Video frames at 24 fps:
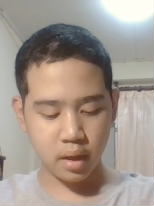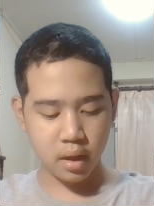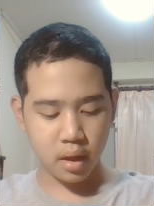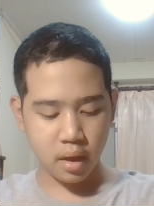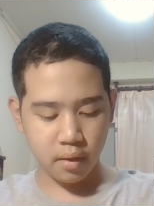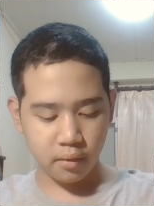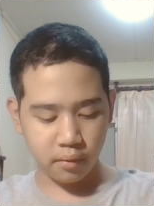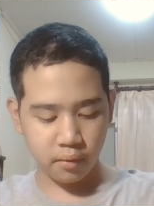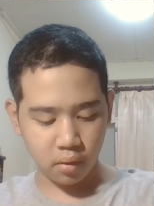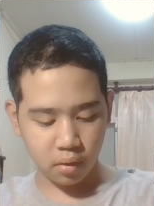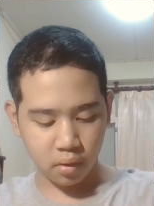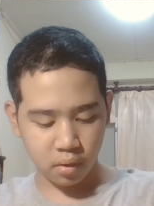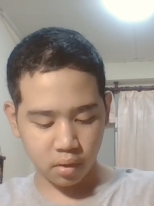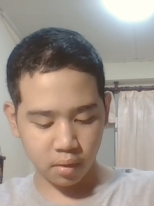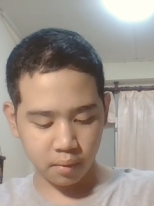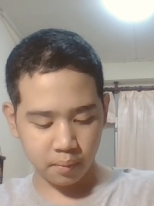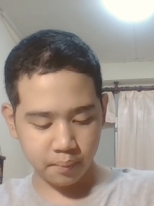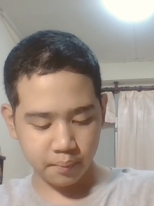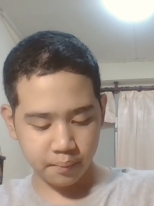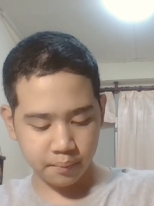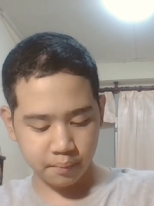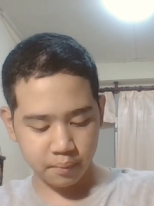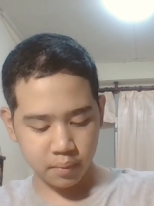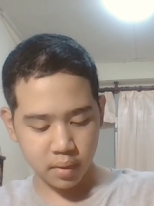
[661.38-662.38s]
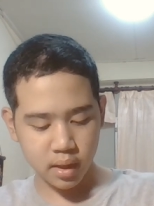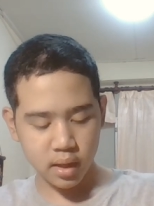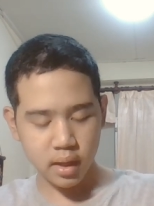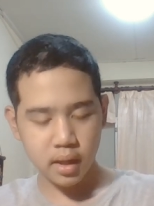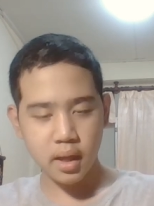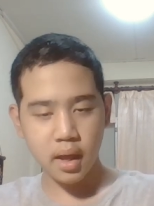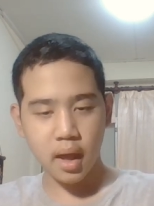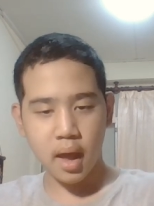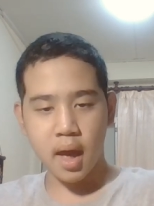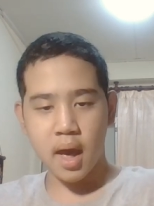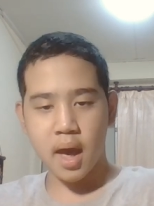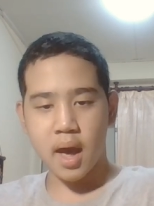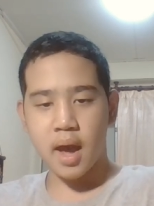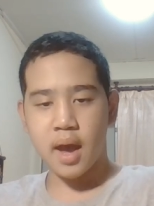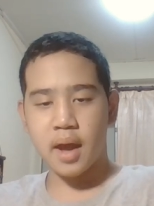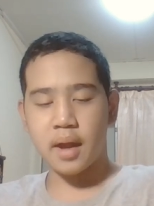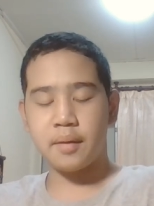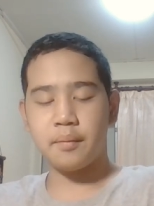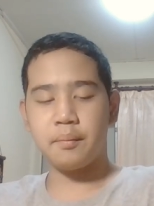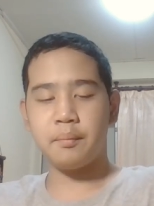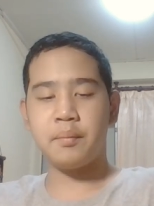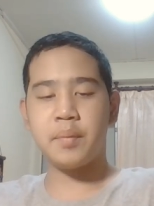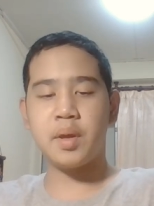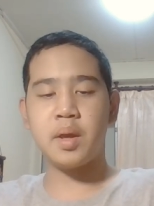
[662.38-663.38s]
for me
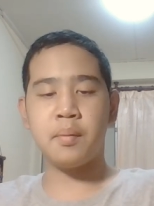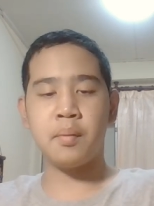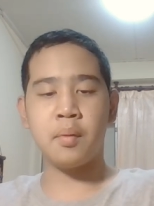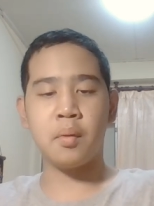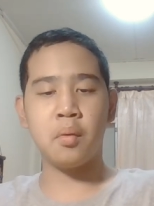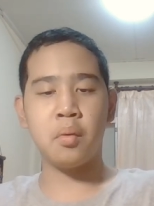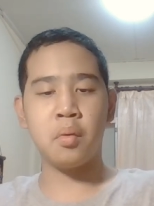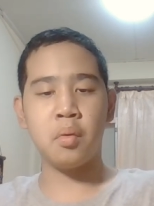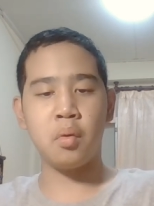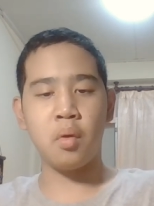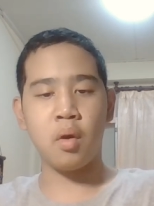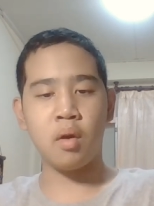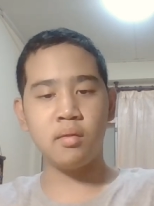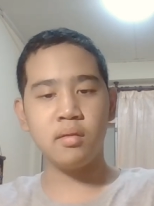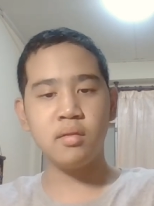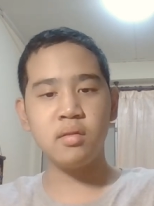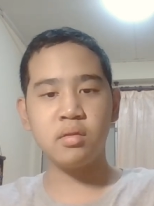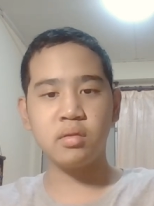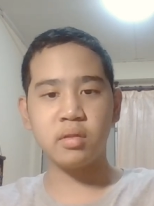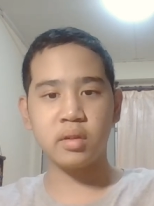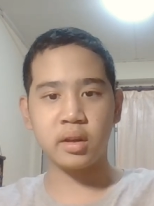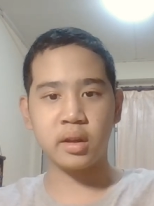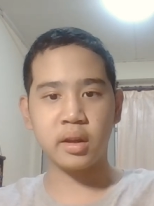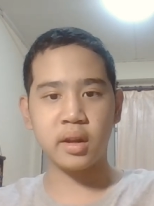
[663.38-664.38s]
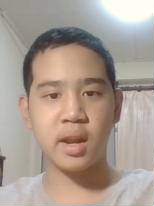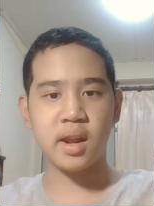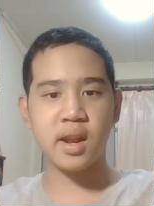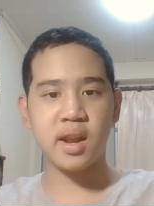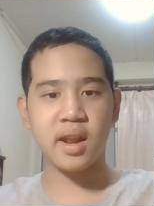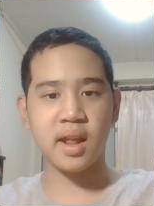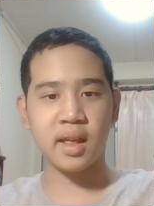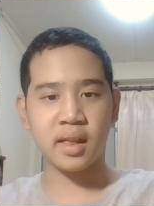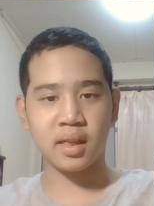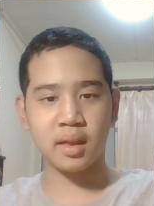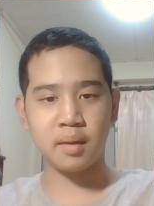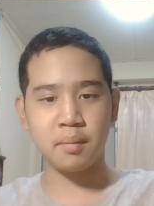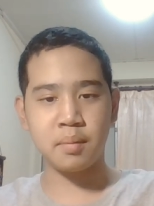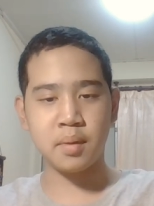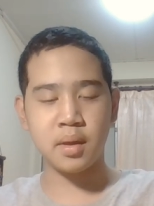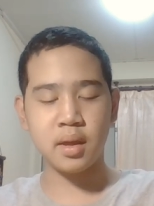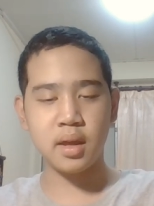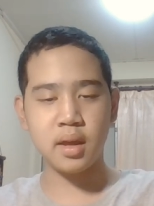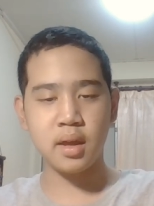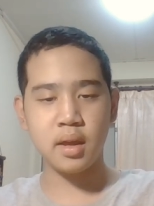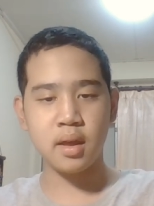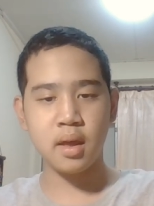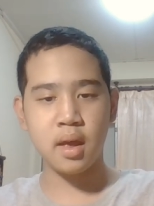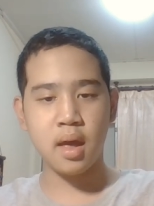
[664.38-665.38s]
and people who are interested in
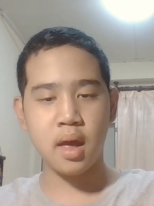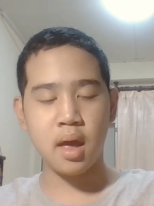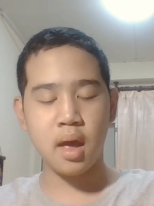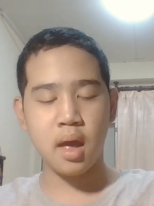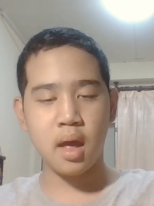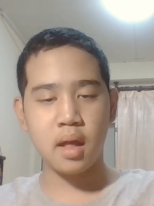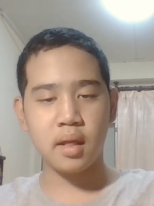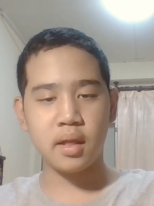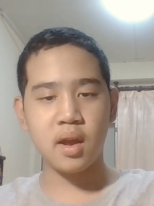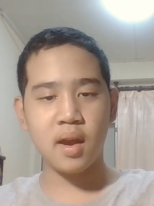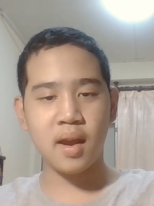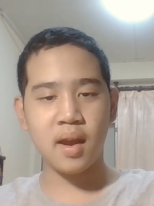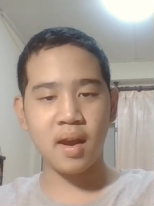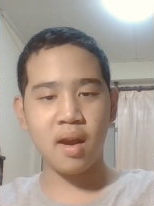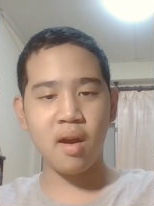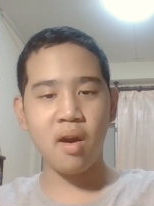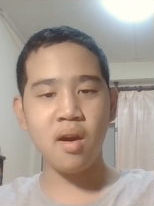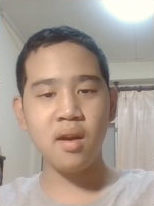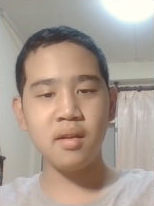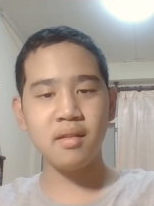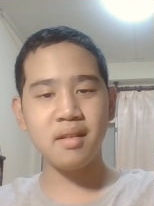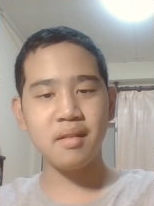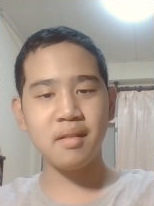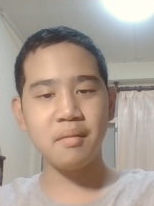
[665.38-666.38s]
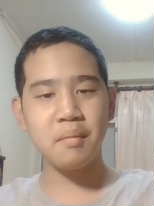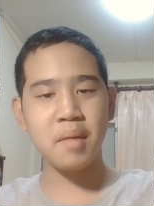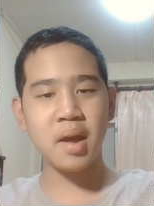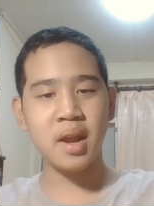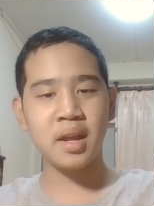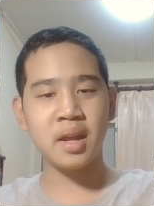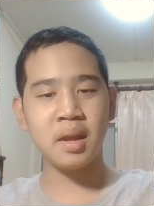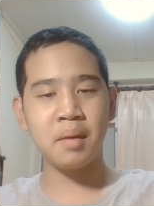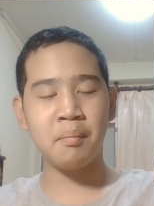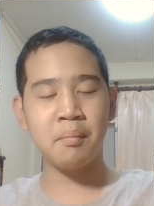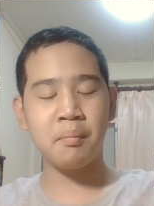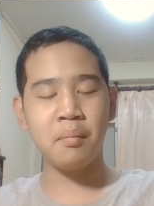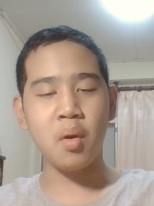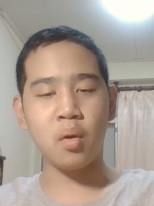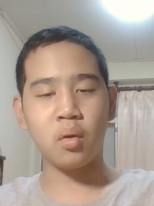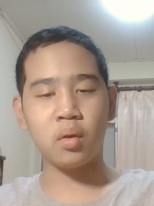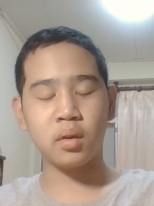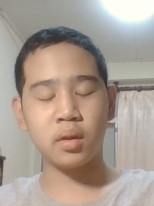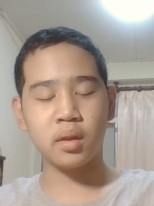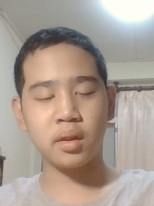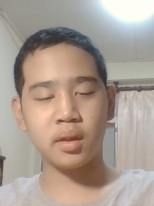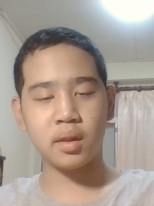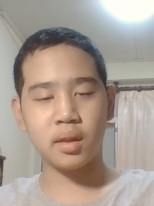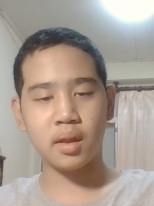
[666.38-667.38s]
SCP, there aren't many
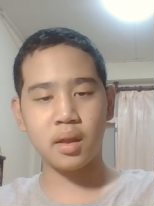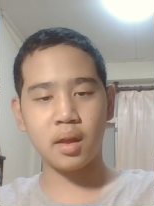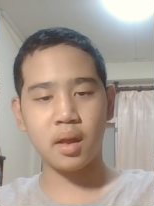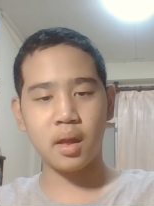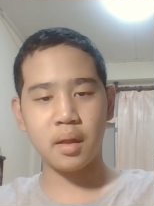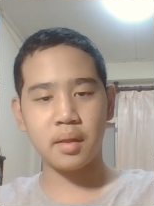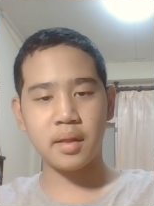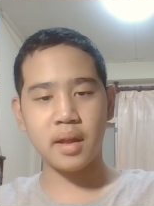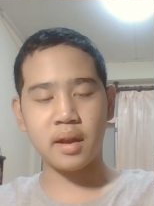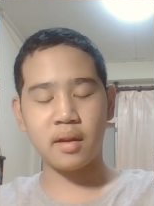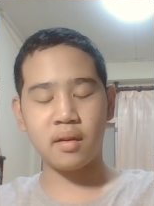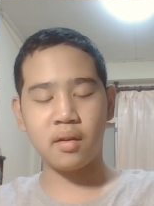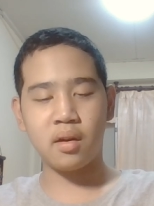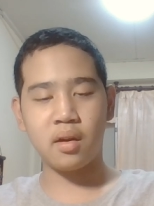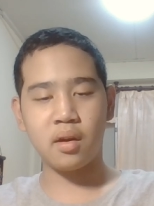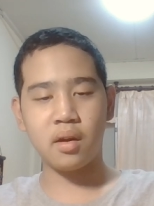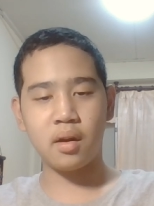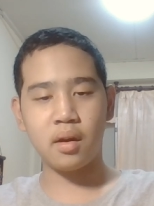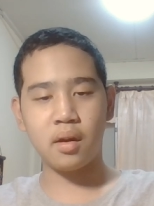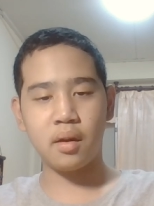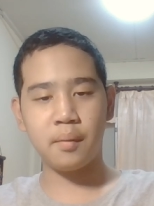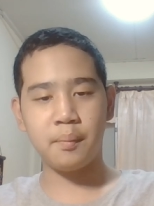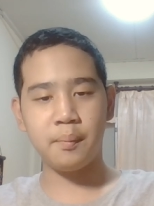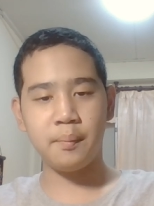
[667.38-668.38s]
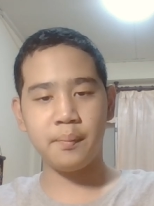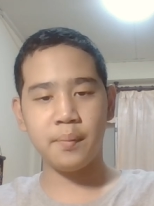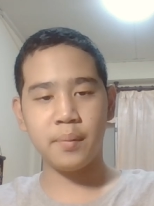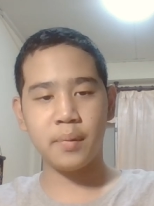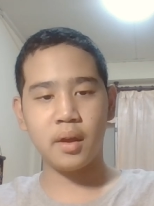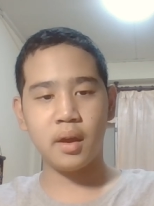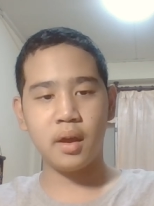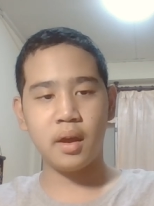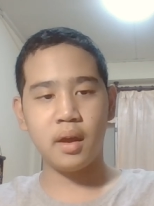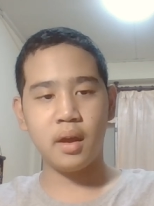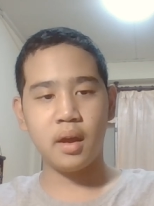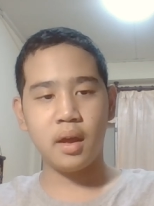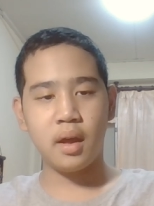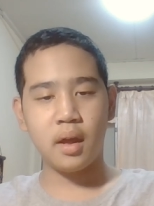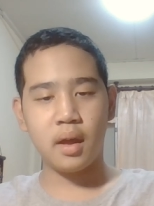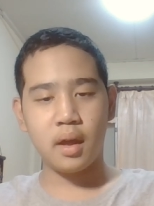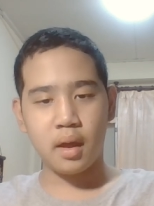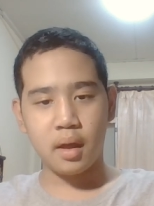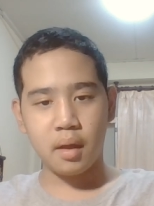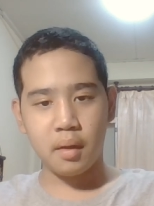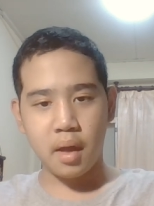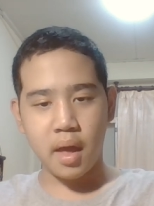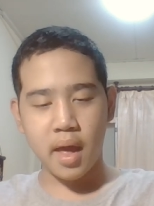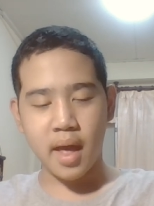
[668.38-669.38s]
books that are
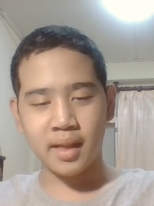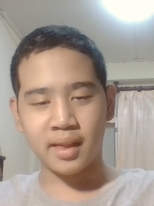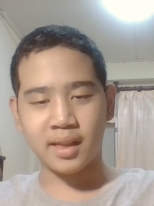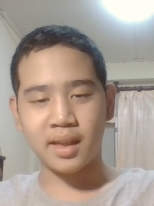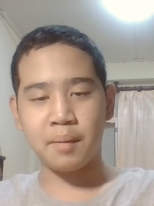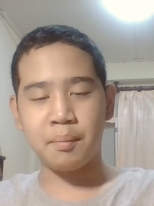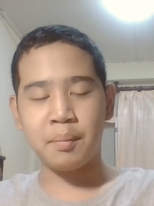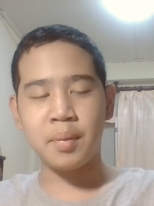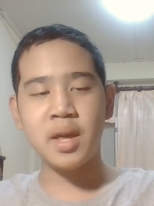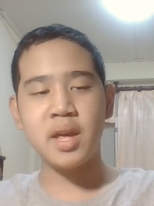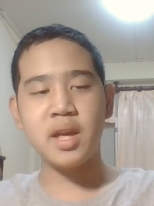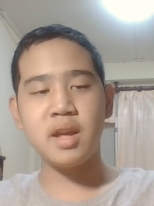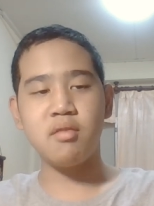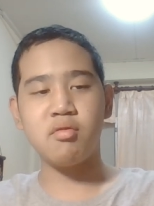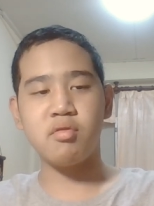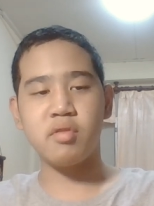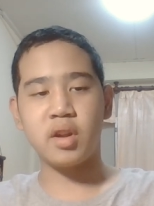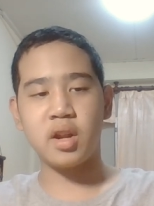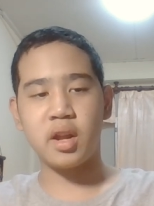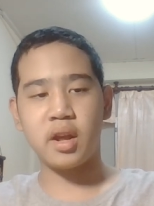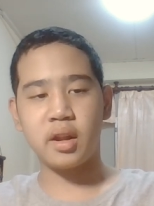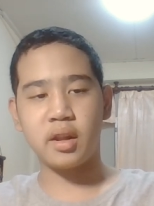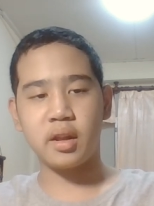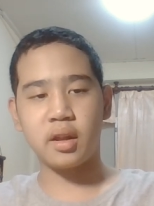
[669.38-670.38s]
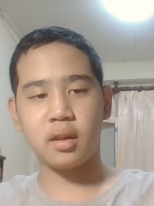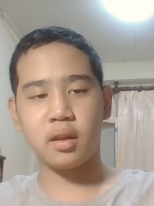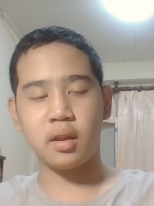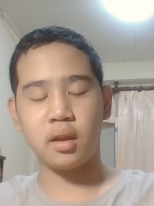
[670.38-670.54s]
SCP related.